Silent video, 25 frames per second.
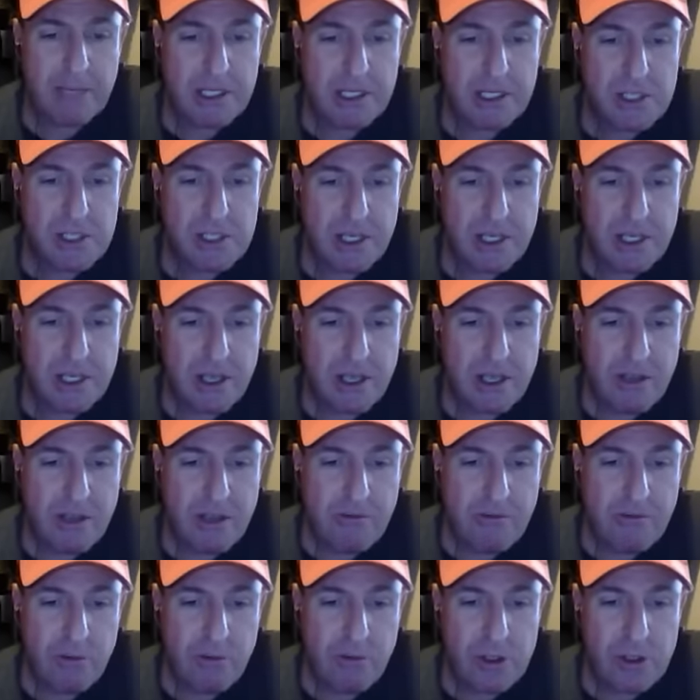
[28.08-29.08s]
manager
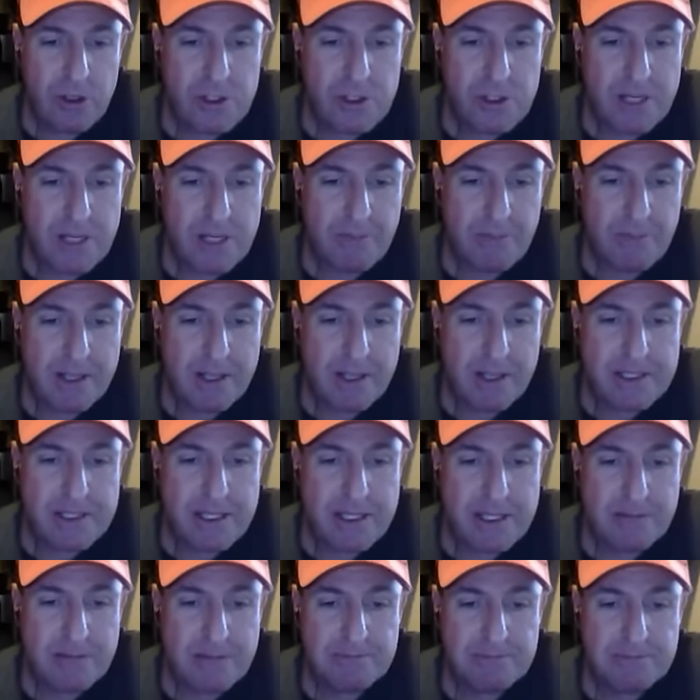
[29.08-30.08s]
for Eugene
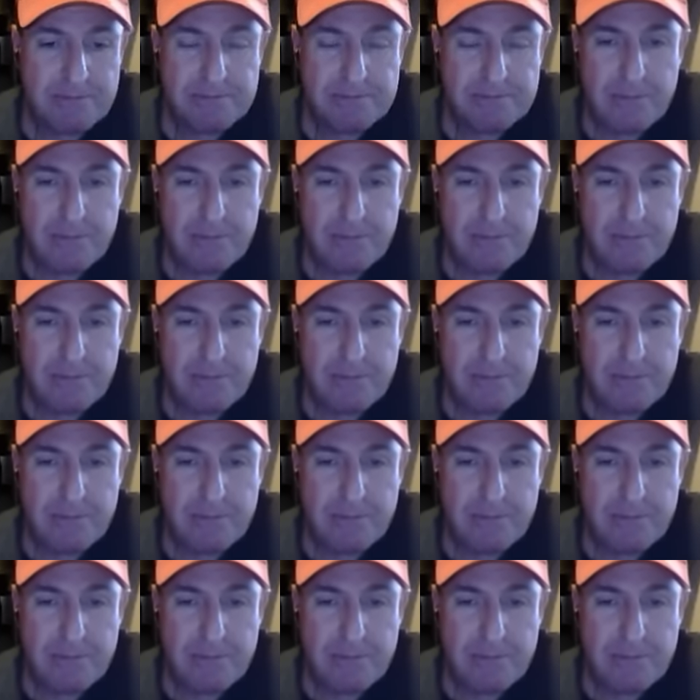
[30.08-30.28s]
Pelser.